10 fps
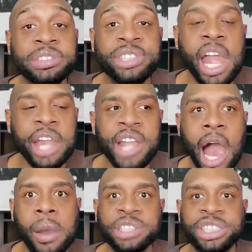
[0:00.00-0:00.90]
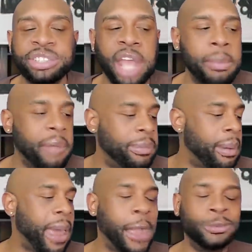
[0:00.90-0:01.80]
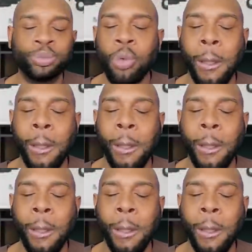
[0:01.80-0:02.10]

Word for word: Mmm. Then, y'all, it just came up in my mouth.